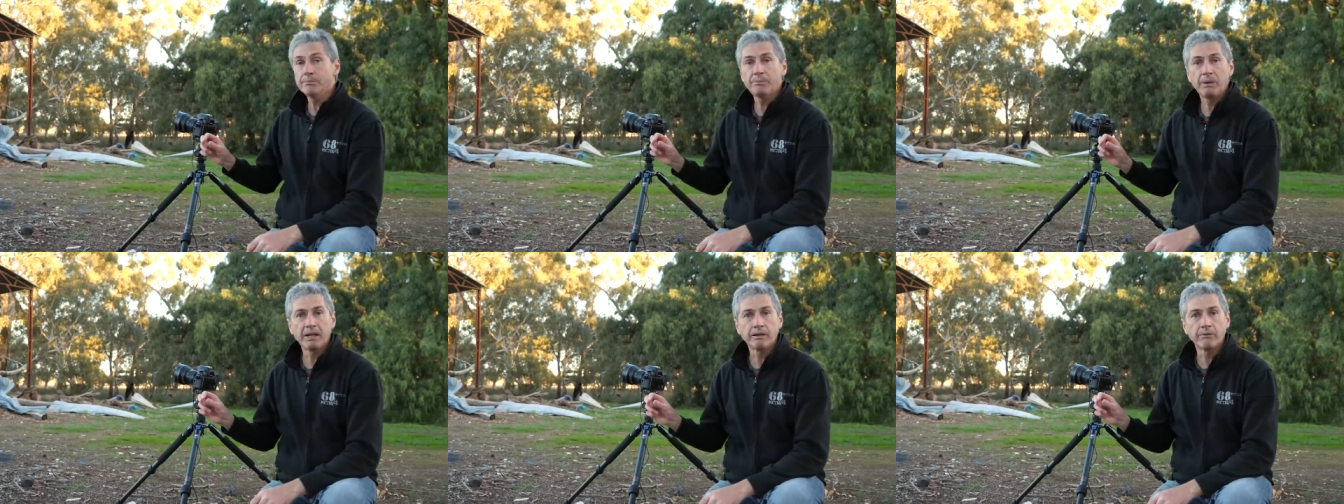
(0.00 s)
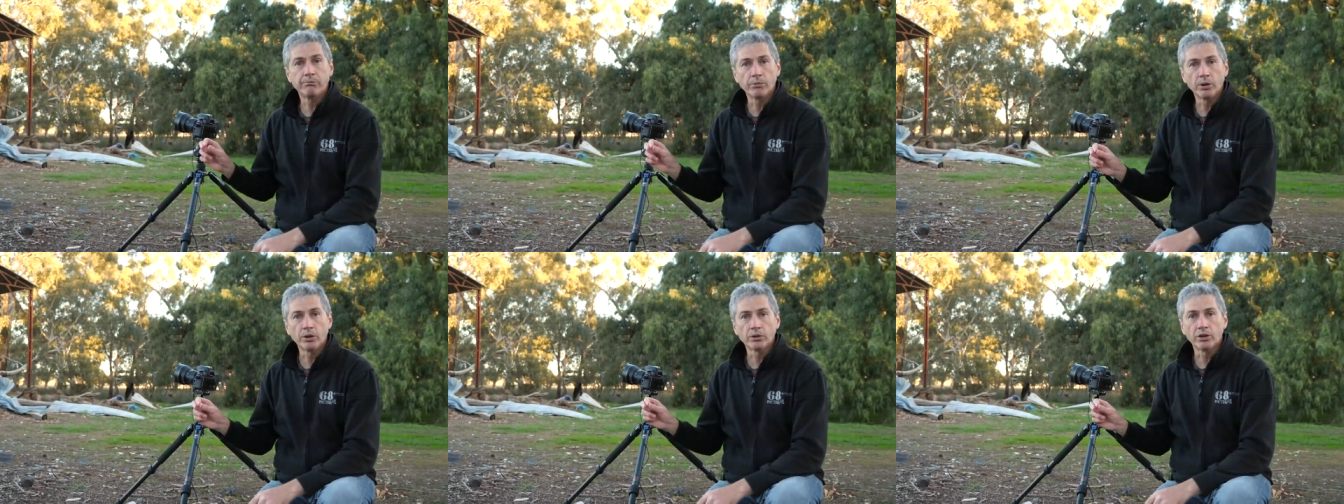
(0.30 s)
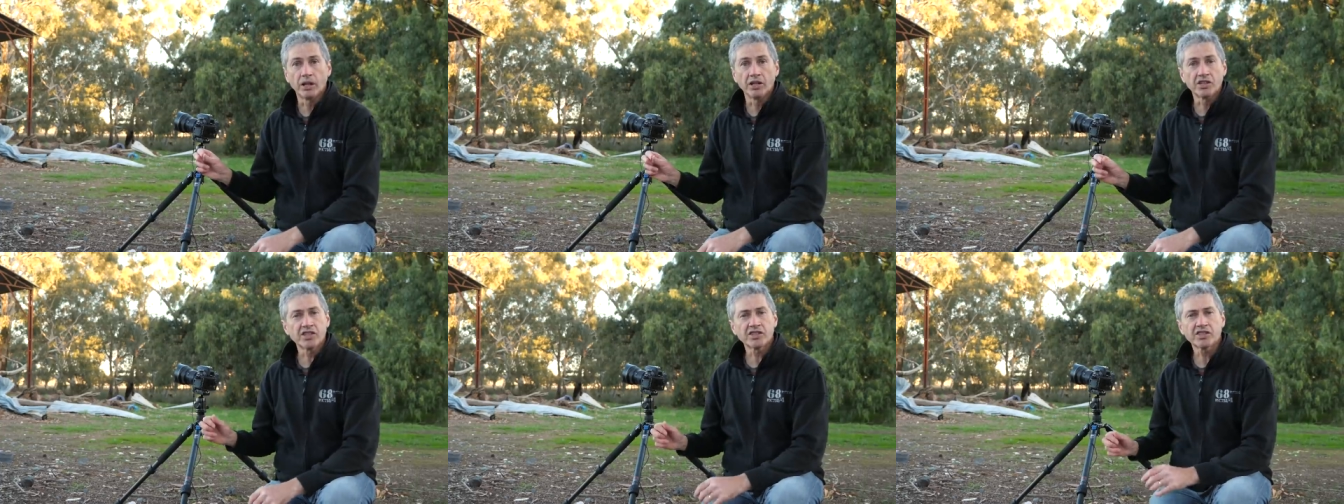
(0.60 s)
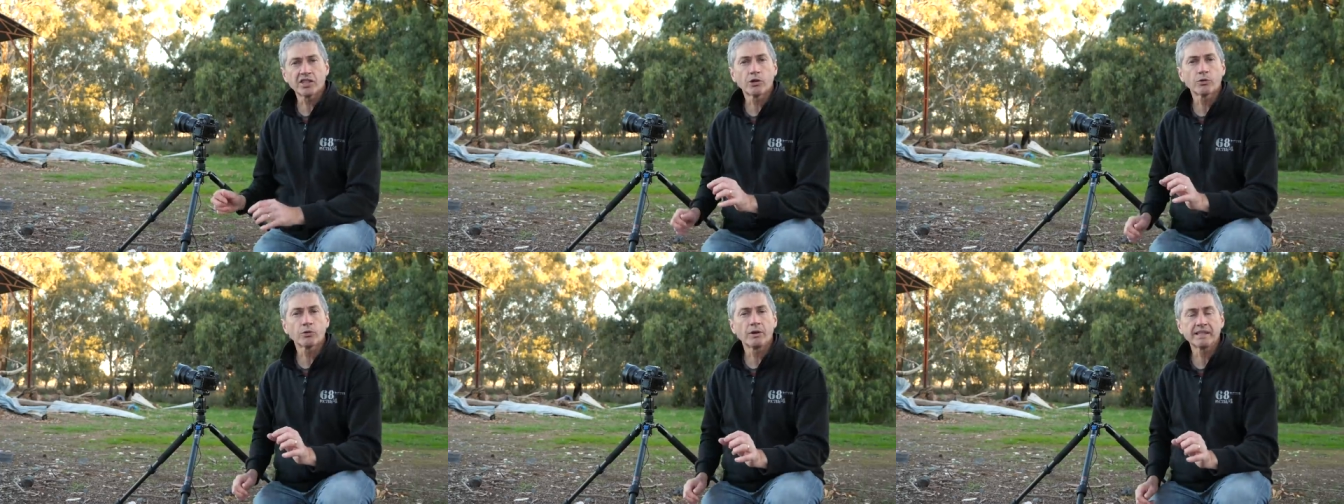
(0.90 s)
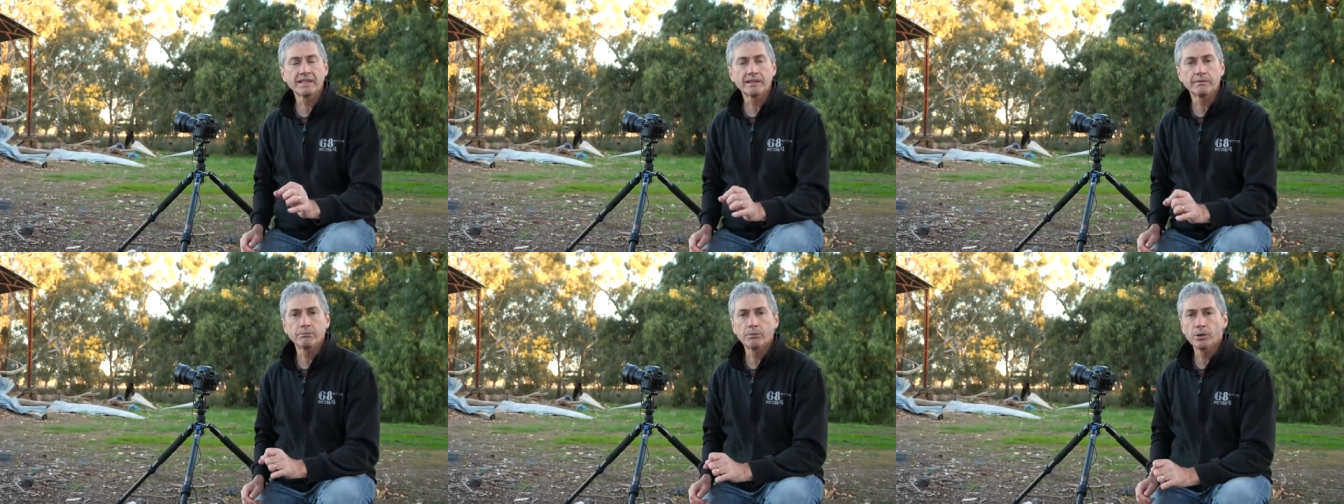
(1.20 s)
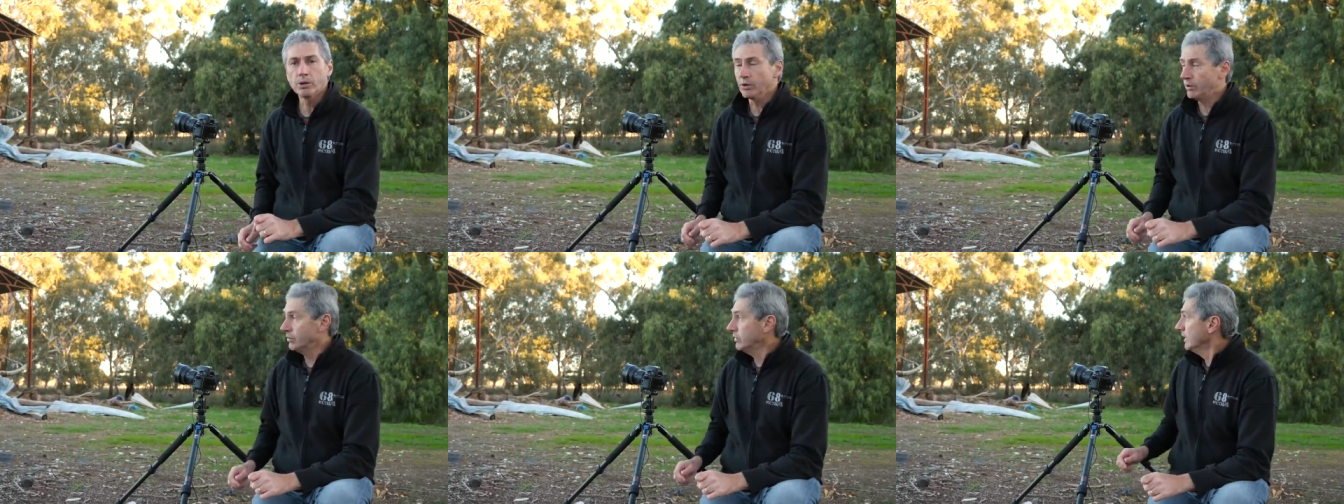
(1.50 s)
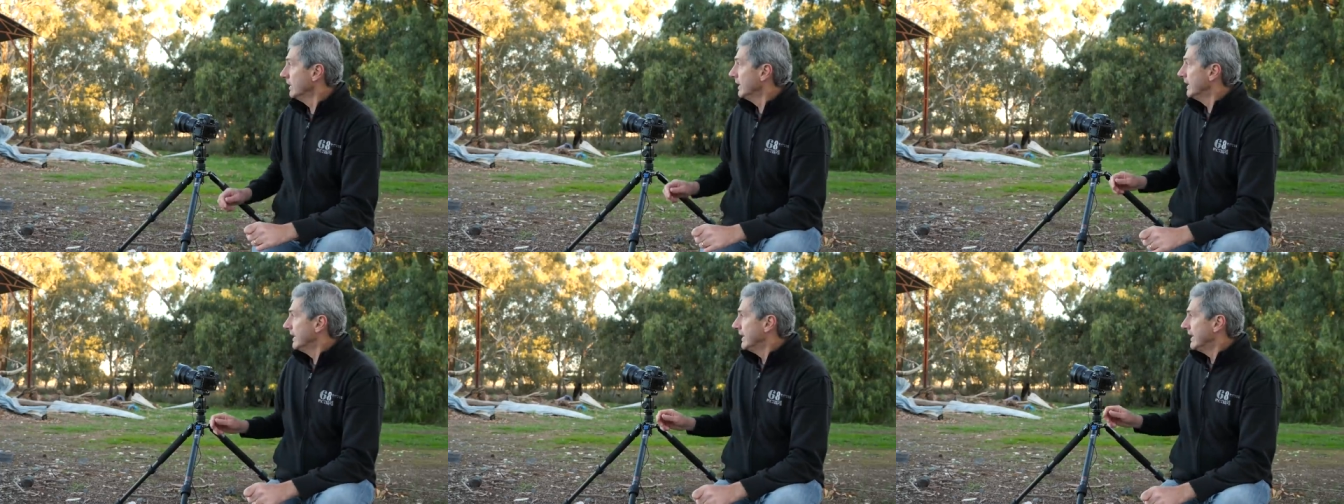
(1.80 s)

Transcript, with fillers: bit of moonlight, just a crescent moon,